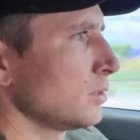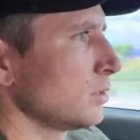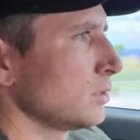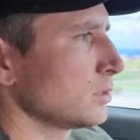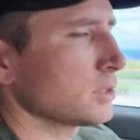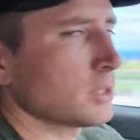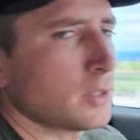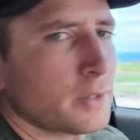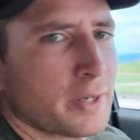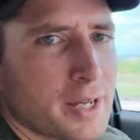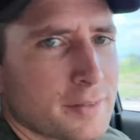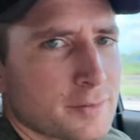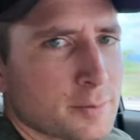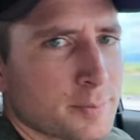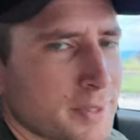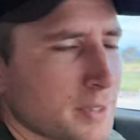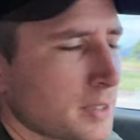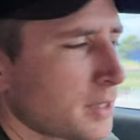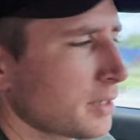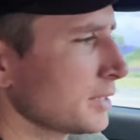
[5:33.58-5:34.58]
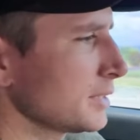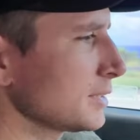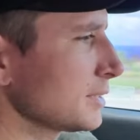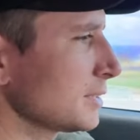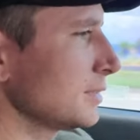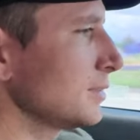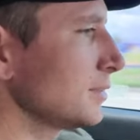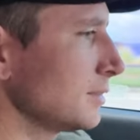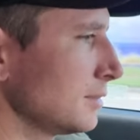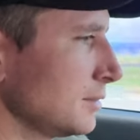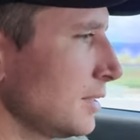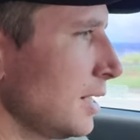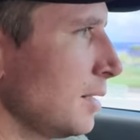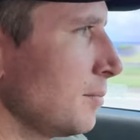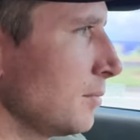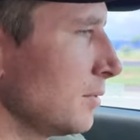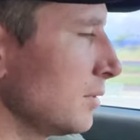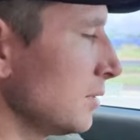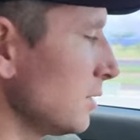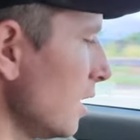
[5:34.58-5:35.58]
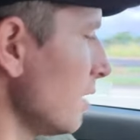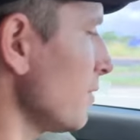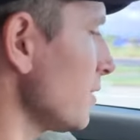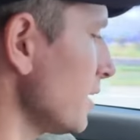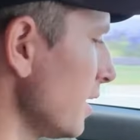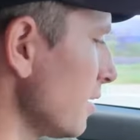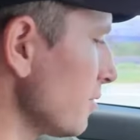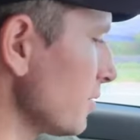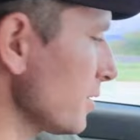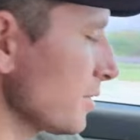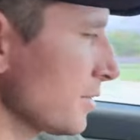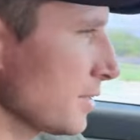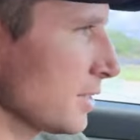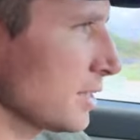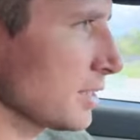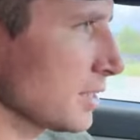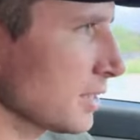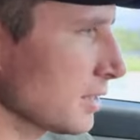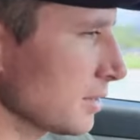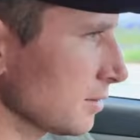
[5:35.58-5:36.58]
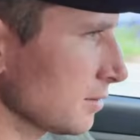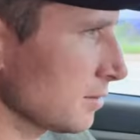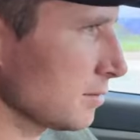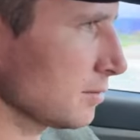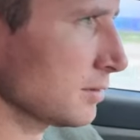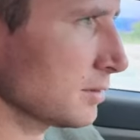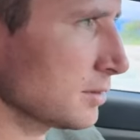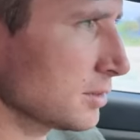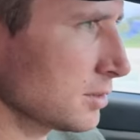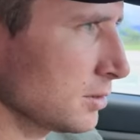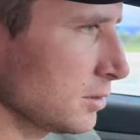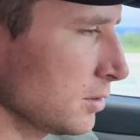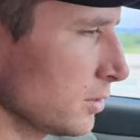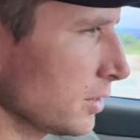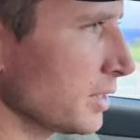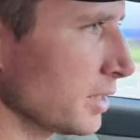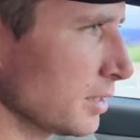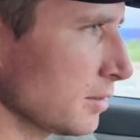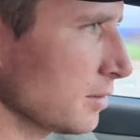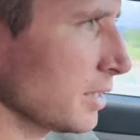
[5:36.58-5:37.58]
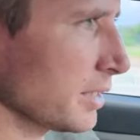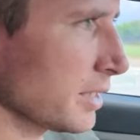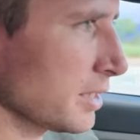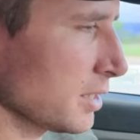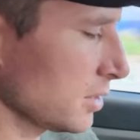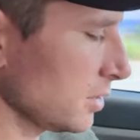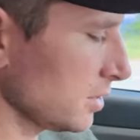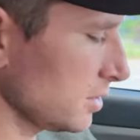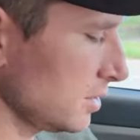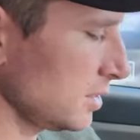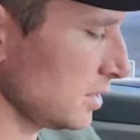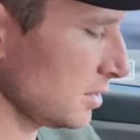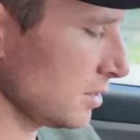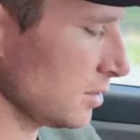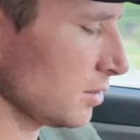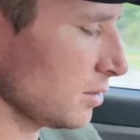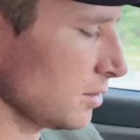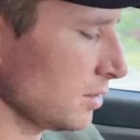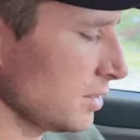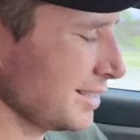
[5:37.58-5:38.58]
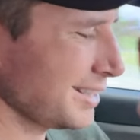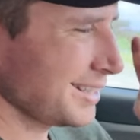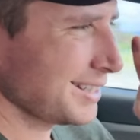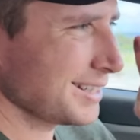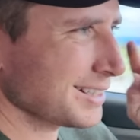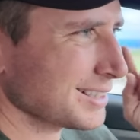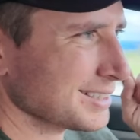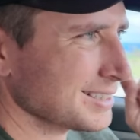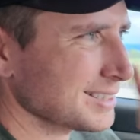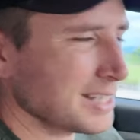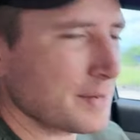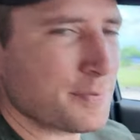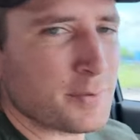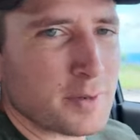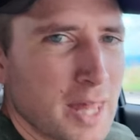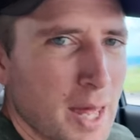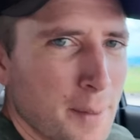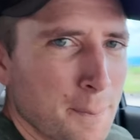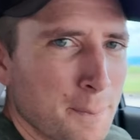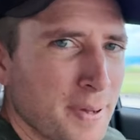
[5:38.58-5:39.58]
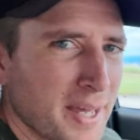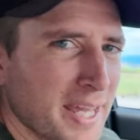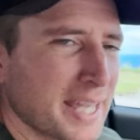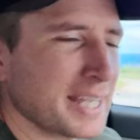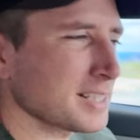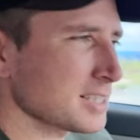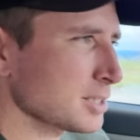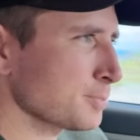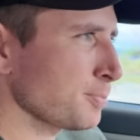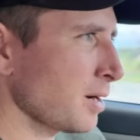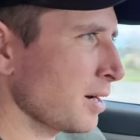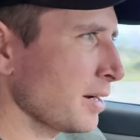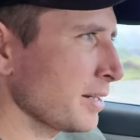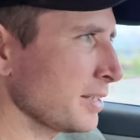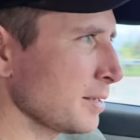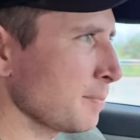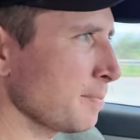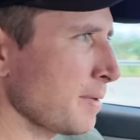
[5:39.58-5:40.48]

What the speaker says: So I have to be honest, I'm loving everything. It's looking like a good deal, except for that paint spot in the